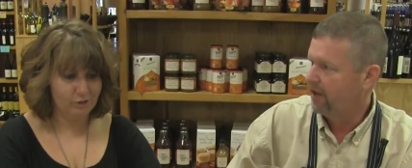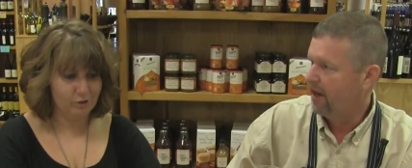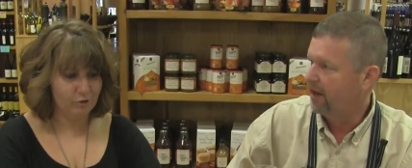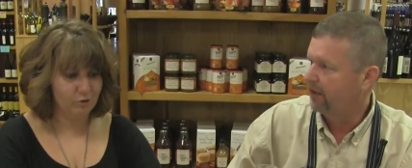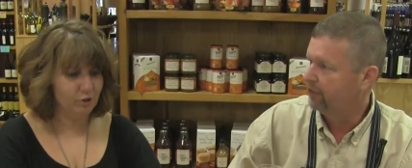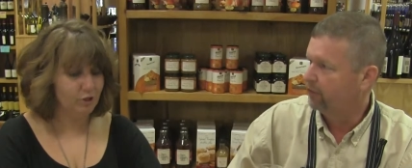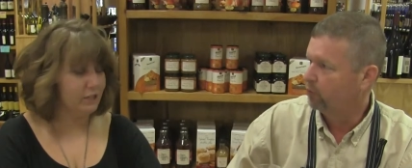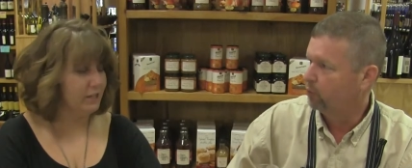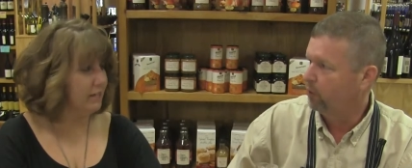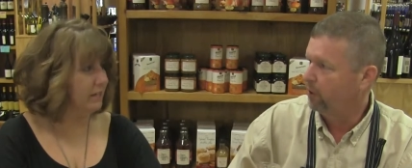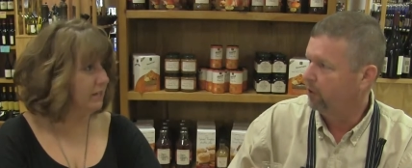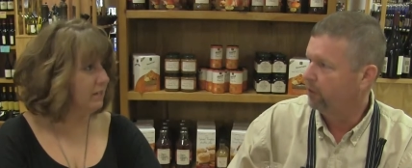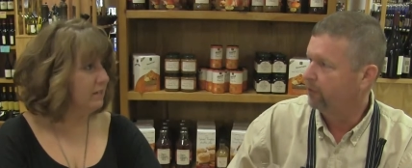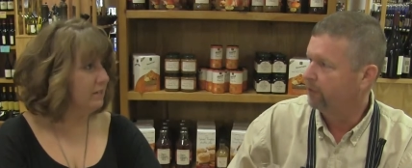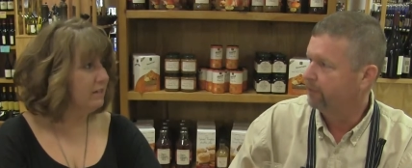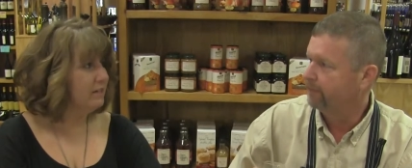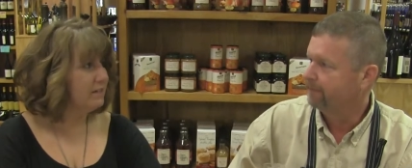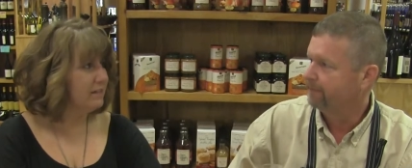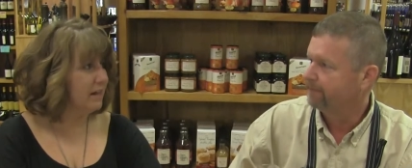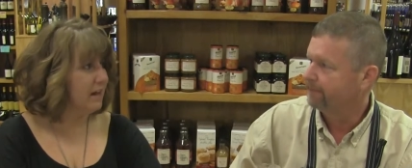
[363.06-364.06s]
Speaker 1: usually
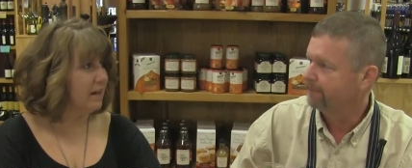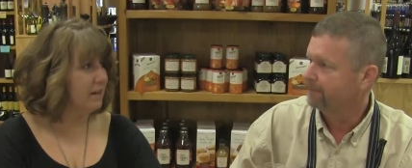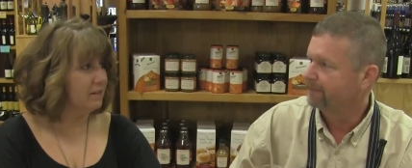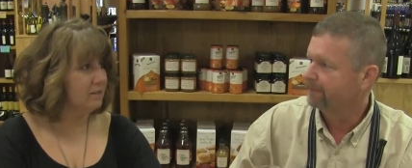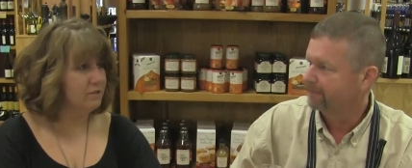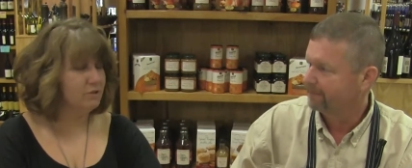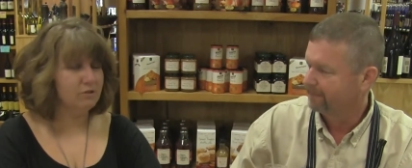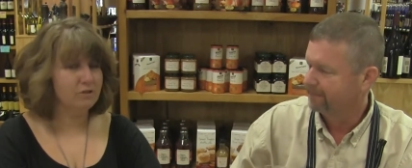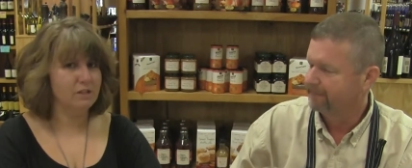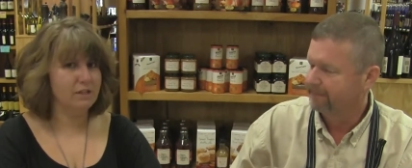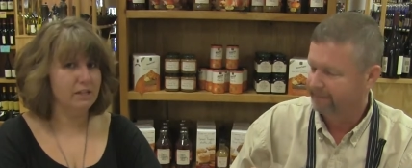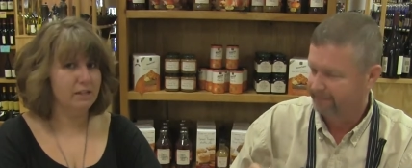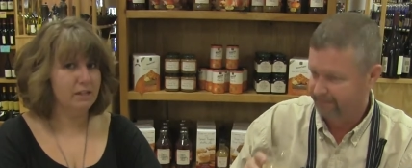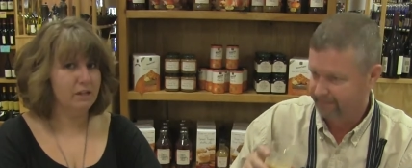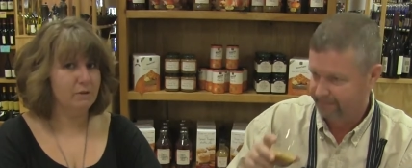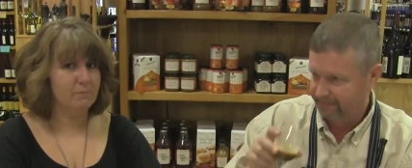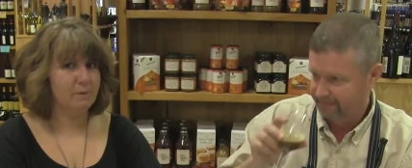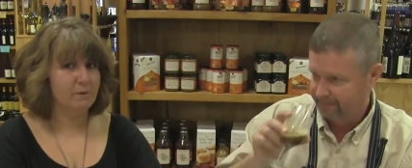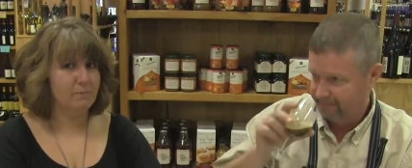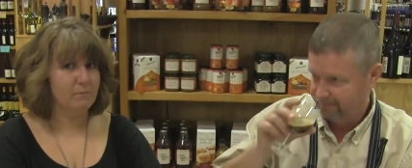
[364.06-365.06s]
sweeter.
Speaker 2: yeah, usually a
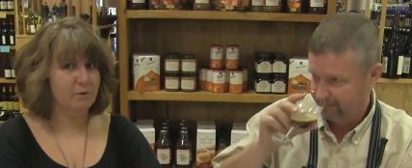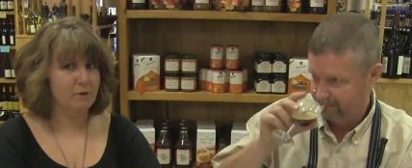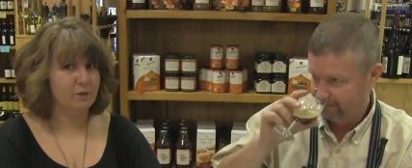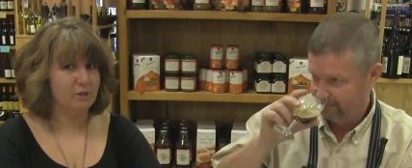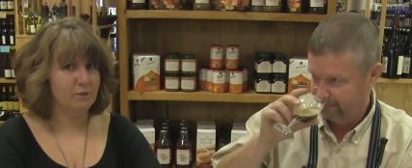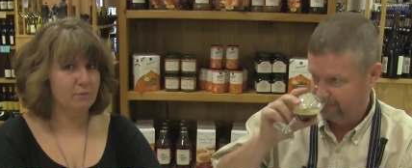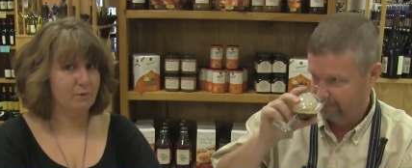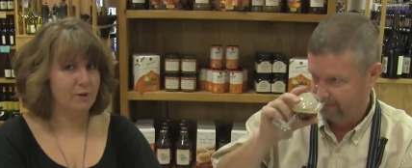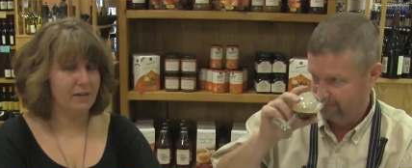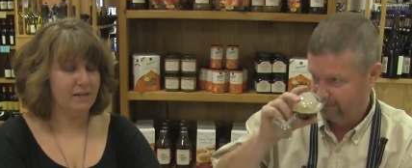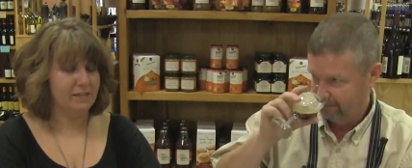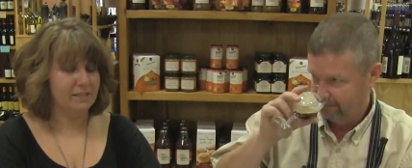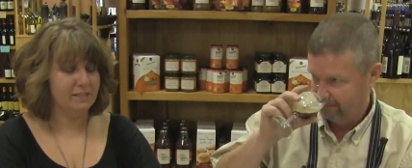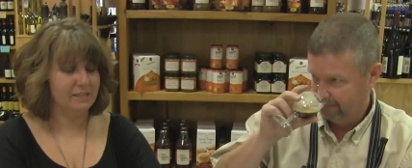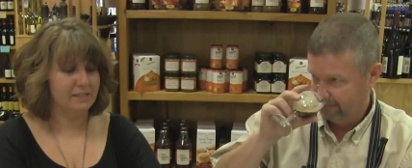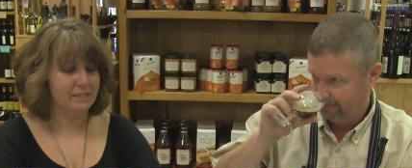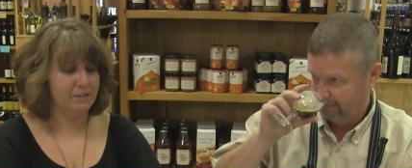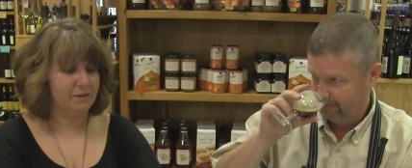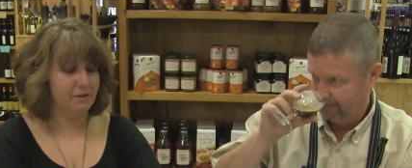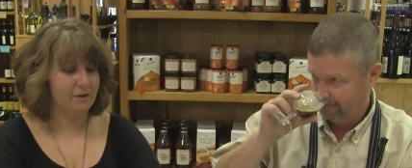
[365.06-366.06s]
little bit more sweet.
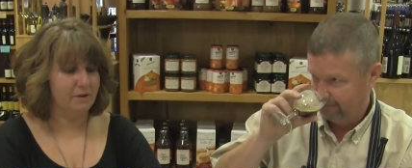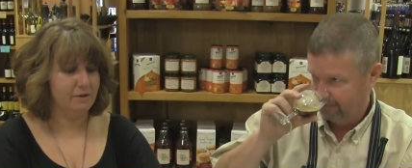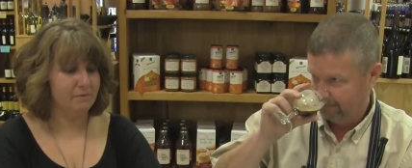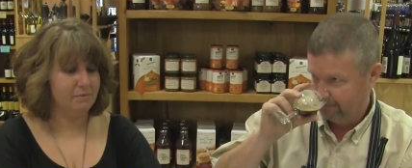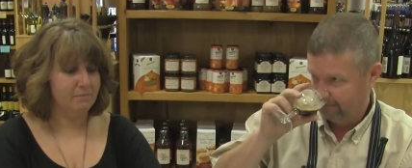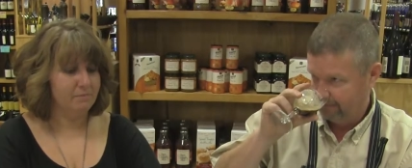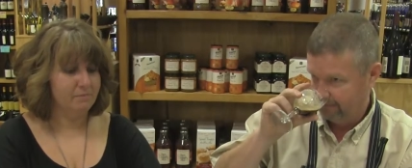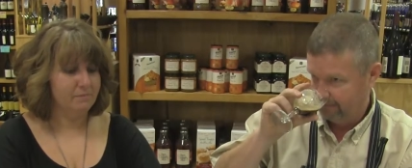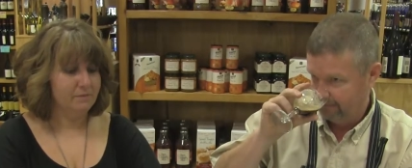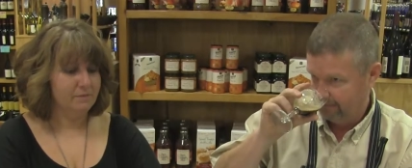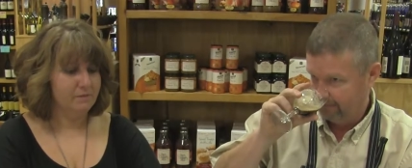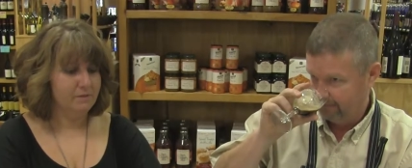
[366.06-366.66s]
So